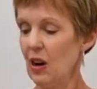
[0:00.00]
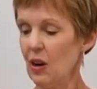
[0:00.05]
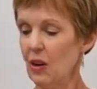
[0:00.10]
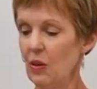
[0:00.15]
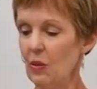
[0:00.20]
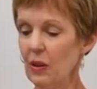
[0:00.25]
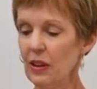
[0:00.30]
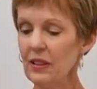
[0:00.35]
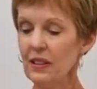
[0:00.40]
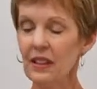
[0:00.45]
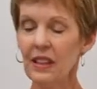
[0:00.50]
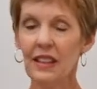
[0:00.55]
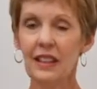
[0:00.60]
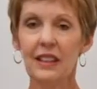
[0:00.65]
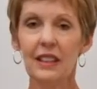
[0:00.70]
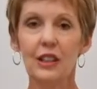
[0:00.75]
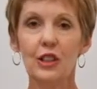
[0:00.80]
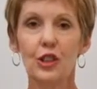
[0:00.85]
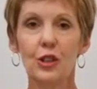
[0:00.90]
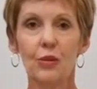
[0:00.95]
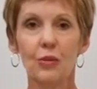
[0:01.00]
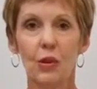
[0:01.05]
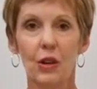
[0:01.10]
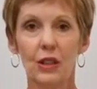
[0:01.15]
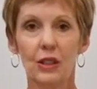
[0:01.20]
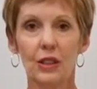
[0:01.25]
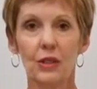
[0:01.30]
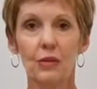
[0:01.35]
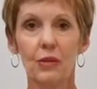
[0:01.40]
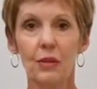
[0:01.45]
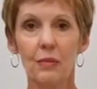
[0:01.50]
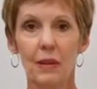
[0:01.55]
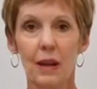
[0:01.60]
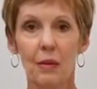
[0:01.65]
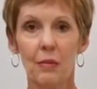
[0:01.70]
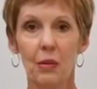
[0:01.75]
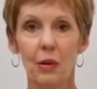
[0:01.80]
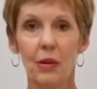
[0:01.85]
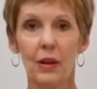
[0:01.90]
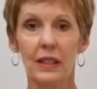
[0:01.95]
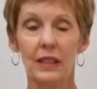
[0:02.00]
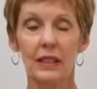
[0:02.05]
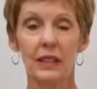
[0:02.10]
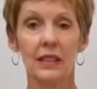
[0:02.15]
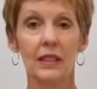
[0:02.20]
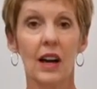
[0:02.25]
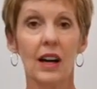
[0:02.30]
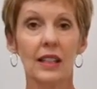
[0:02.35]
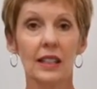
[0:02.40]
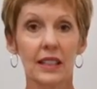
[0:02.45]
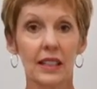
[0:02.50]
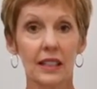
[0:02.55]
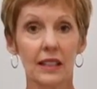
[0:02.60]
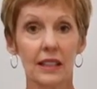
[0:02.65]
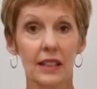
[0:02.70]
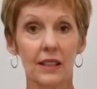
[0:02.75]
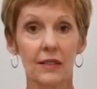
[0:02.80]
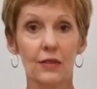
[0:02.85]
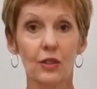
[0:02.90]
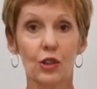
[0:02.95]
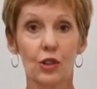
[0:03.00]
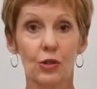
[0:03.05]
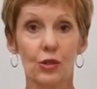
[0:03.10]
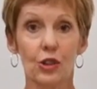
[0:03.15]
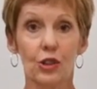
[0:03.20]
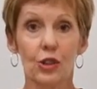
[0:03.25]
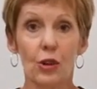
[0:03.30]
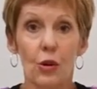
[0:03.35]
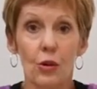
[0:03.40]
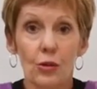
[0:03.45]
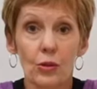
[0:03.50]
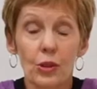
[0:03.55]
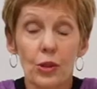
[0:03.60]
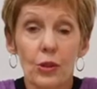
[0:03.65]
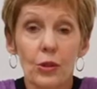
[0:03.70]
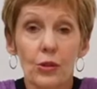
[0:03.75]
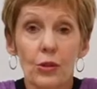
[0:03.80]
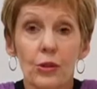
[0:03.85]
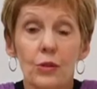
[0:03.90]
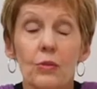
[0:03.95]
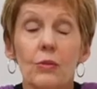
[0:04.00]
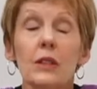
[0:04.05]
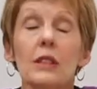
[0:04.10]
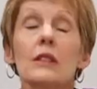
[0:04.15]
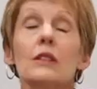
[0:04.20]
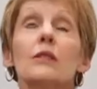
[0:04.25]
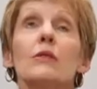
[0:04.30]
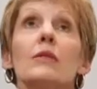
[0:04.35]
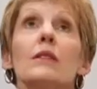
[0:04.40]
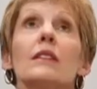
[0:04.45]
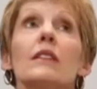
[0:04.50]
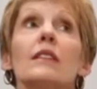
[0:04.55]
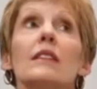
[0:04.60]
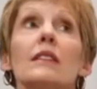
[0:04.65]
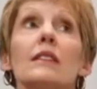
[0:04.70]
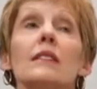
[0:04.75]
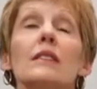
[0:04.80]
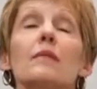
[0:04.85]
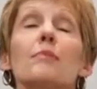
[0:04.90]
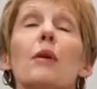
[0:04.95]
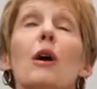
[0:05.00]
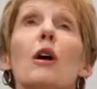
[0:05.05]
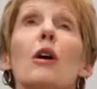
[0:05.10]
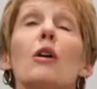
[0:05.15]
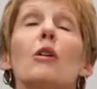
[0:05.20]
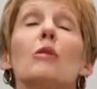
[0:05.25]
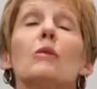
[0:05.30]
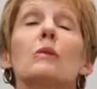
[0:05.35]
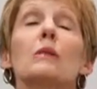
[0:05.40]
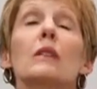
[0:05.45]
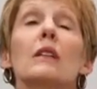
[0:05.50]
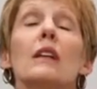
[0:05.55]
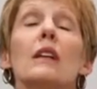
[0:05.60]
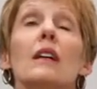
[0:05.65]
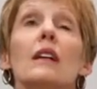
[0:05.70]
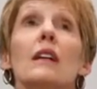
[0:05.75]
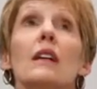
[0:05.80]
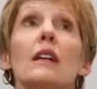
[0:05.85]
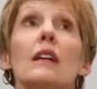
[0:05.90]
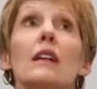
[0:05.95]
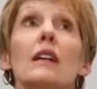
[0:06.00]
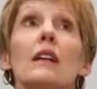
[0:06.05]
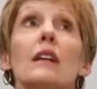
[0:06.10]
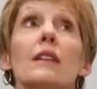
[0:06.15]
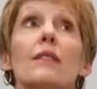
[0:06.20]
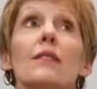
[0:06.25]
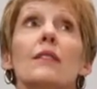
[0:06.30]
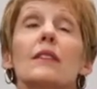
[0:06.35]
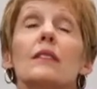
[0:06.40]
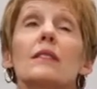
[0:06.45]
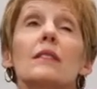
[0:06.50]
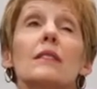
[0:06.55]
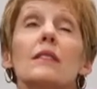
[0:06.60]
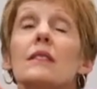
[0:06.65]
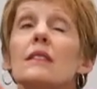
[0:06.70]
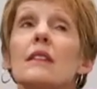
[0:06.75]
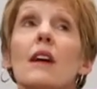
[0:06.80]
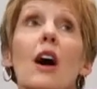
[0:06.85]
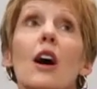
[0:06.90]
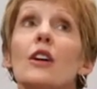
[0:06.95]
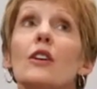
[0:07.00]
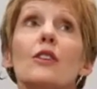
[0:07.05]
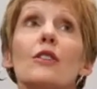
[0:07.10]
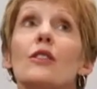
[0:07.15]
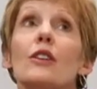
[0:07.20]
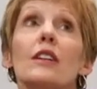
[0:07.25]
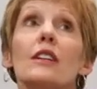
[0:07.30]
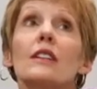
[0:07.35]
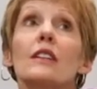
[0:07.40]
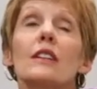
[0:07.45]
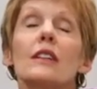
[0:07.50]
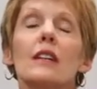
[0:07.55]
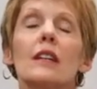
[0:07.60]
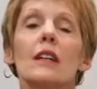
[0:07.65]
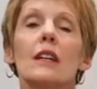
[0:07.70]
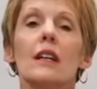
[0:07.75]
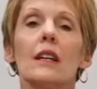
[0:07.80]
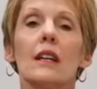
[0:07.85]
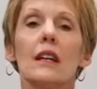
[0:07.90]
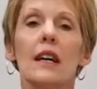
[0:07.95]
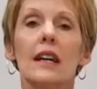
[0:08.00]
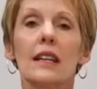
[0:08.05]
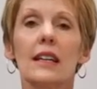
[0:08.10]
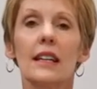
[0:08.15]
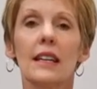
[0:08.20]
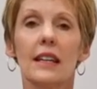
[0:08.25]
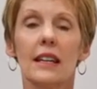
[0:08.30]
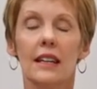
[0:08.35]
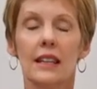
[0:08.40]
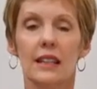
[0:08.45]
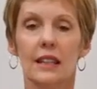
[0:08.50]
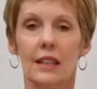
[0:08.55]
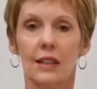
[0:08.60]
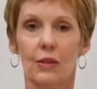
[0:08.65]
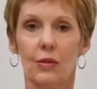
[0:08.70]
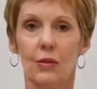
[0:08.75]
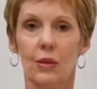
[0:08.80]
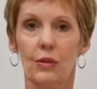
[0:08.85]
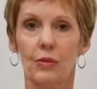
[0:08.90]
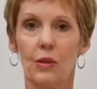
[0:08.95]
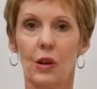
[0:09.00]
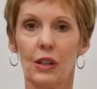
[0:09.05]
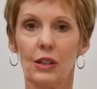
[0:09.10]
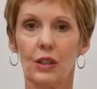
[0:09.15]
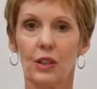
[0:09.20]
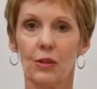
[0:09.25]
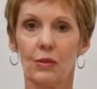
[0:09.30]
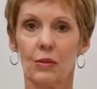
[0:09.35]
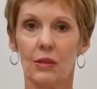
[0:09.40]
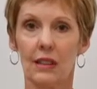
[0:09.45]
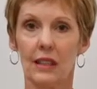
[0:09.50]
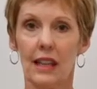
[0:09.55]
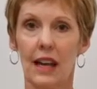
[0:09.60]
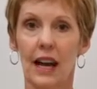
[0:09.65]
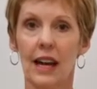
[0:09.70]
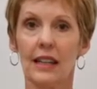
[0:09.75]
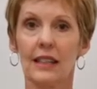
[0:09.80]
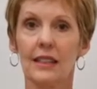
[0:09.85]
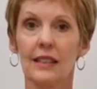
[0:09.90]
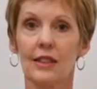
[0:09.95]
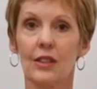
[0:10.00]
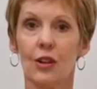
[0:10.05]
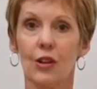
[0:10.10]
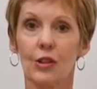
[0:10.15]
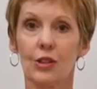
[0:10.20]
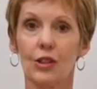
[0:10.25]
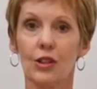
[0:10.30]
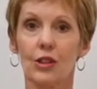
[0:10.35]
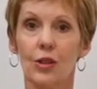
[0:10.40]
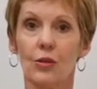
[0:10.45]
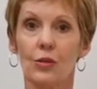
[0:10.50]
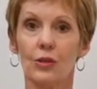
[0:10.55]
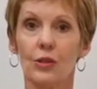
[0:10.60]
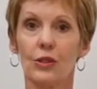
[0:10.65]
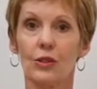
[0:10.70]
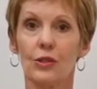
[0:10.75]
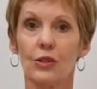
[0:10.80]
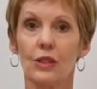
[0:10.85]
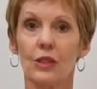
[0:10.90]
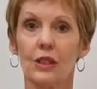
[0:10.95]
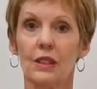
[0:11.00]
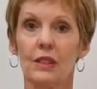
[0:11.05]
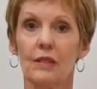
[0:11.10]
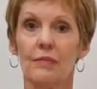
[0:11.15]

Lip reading: One thing that you want to remember is not to lift your shoulders when doing this pose. This is not good. Again, we want to relax our shoulders.